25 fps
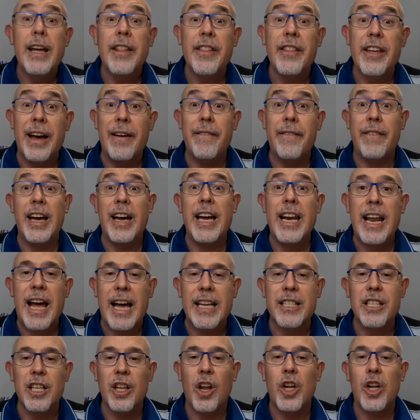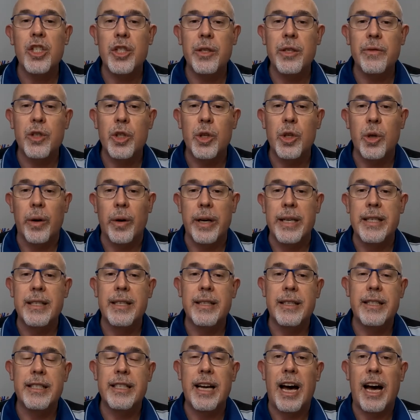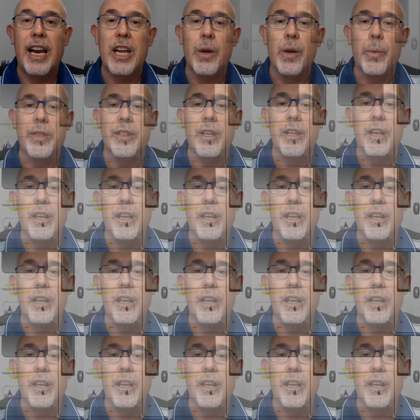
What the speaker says: The Avan has lots of choice, starting with